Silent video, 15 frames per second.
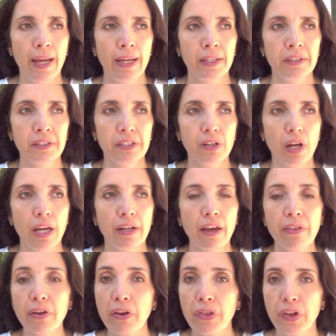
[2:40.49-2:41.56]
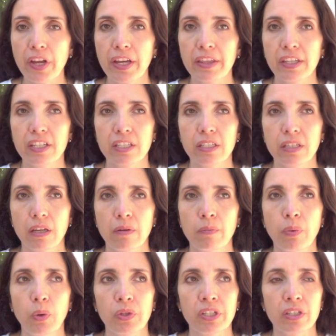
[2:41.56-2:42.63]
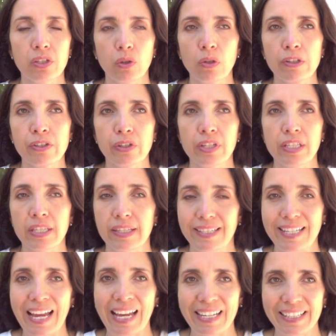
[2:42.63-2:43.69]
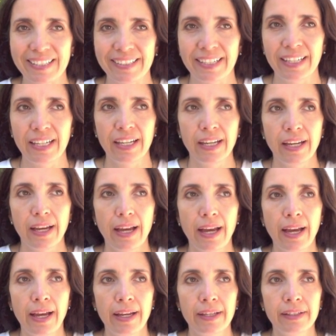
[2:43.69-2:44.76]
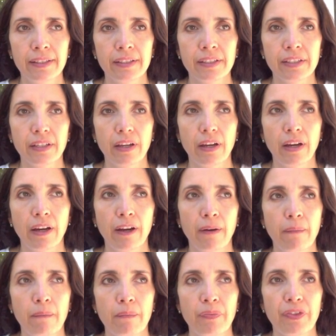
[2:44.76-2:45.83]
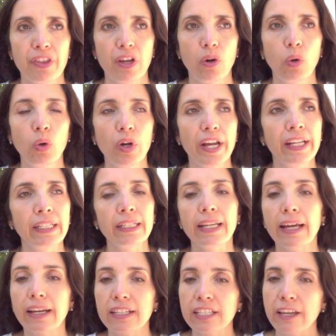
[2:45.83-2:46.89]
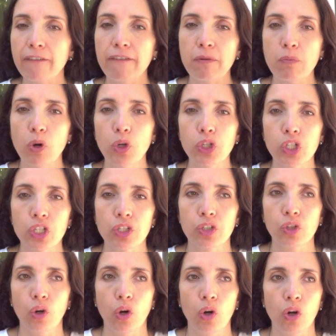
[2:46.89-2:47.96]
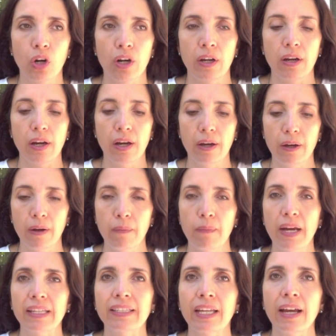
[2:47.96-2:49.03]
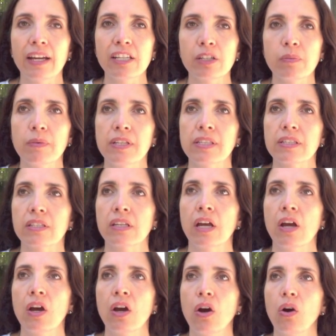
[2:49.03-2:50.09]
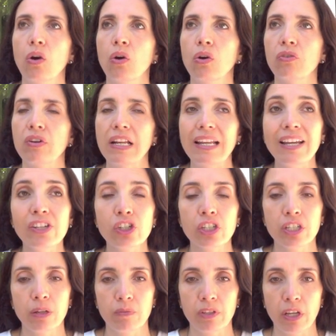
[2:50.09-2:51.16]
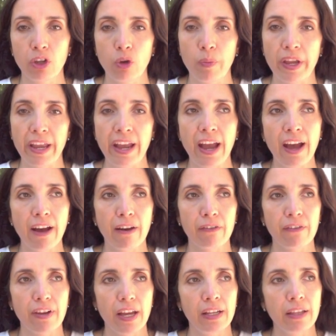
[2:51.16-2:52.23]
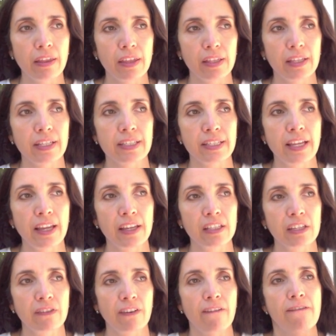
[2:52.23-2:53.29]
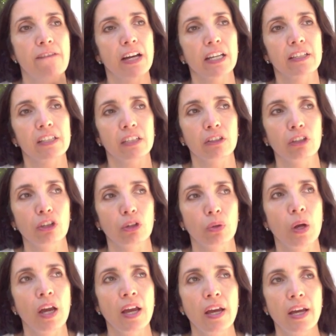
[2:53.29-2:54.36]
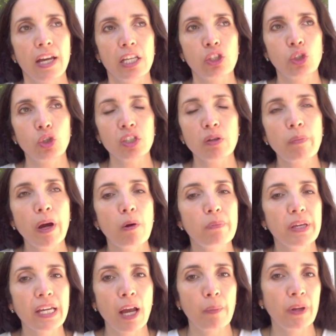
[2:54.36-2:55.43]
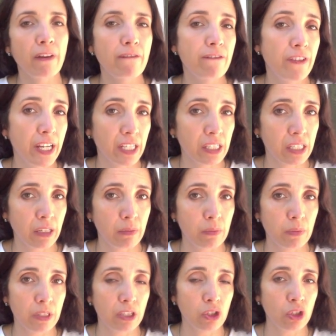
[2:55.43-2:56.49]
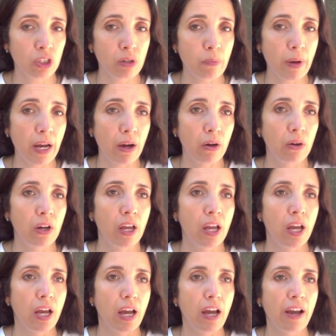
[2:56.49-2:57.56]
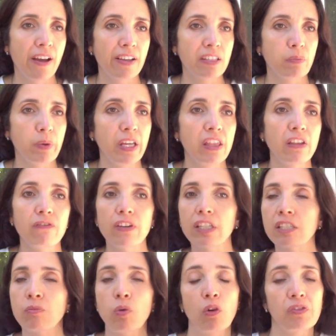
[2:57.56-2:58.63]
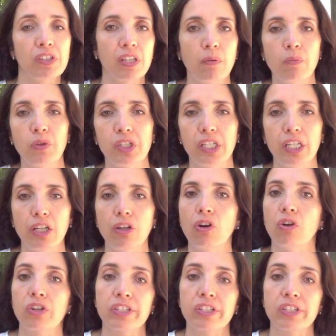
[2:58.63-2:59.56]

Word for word: And another thing that's important also is debt, and um, or any negative emotions or um, attachments or relationships that you may have, anything that's negative affecting you. It's not about becoming victims. It's not about us being the victim of somebody or